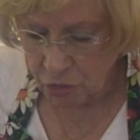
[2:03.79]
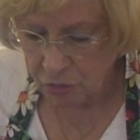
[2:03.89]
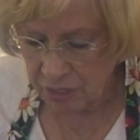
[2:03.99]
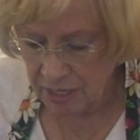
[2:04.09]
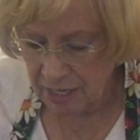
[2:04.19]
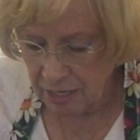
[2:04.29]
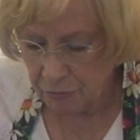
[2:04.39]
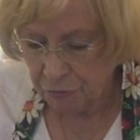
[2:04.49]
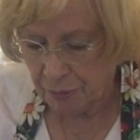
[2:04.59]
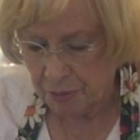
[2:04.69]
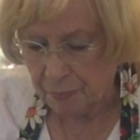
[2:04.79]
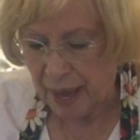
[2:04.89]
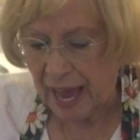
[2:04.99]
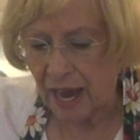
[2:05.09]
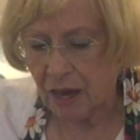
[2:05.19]
you can knead from the
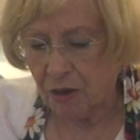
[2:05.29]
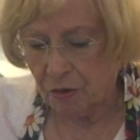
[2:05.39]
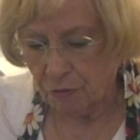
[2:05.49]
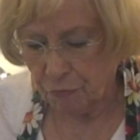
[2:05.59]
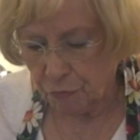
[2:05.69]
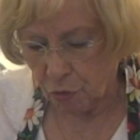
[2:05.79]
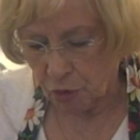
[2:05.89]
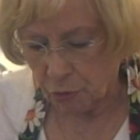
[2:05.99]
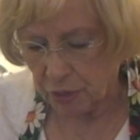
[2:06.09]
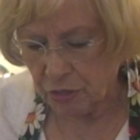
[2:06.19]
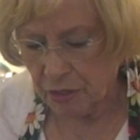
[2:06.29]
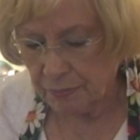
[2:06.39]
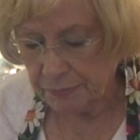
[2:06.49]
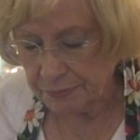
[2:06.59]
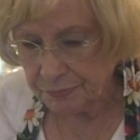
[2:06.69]
back forward
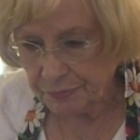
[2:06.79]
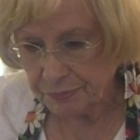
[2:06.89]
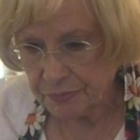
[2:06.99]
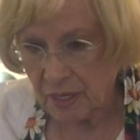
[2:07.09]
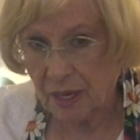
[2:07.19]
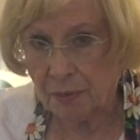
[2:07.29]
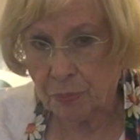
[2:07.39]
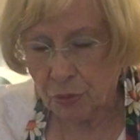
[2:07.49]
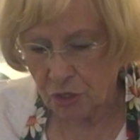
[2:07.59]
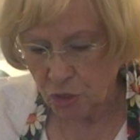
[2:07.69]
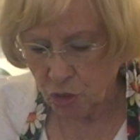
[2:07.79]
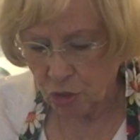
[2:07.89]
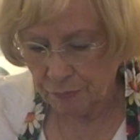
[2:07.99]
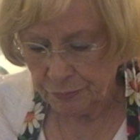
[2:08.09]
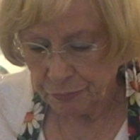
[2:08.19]
and push,
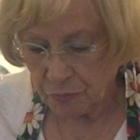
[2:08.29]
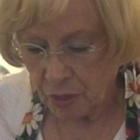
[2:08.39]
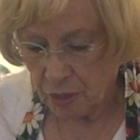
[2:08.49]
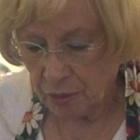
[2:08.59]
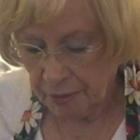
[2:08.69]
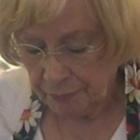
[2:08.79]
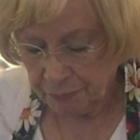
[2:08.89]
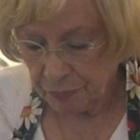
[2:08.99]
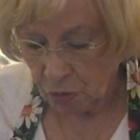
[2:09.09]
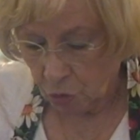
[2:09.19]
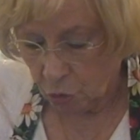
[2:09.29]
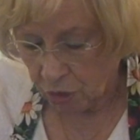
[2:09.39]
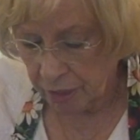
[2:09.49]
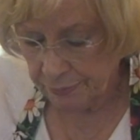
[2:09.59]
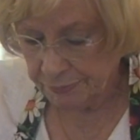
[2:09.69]

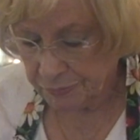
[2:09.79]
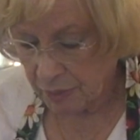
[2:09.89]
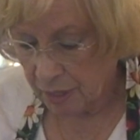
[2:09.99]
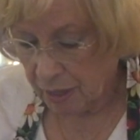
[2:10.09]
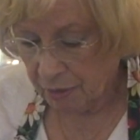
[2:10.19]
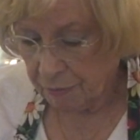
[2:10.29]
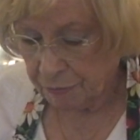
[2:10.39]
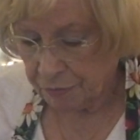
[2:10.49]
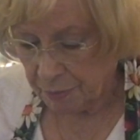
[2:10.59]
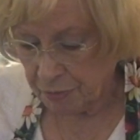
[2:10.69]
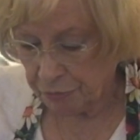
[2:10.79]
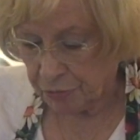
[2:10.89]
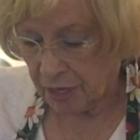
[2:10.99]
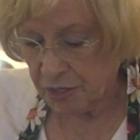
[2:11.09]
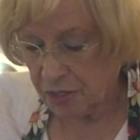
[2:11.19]
or from the
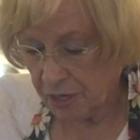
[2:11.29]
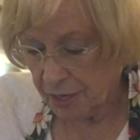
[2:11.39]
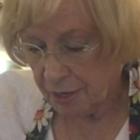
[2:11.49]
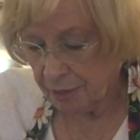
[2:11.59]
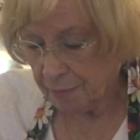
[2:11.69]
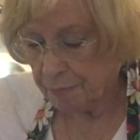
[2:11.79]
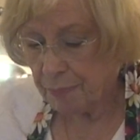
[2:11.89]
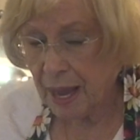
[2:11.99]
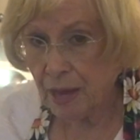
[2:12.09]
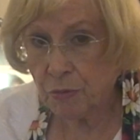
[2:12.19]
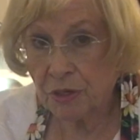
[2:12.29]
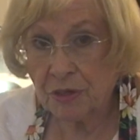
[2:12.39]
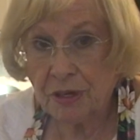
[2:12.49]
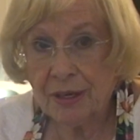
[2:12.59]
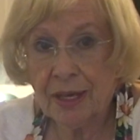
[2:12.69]
front
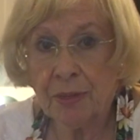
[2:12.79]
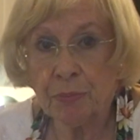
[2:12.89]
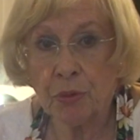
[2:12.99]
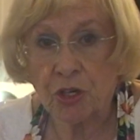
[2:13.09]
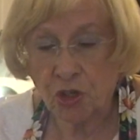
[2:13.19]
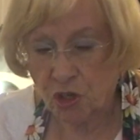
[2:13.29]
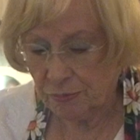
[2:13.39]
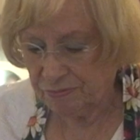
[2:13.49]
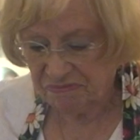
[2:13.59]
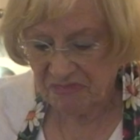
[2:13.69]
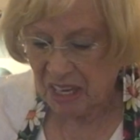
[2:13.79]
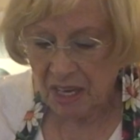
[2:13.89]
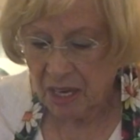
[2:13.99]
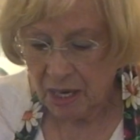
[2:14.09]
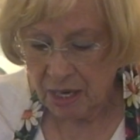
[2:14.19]
backward and push.
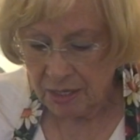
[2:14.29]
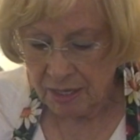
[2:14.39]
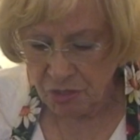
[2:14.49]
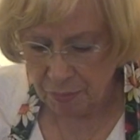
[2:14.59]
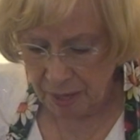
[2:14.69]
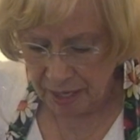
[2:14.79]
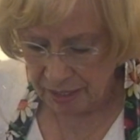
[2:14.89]
Doesn't make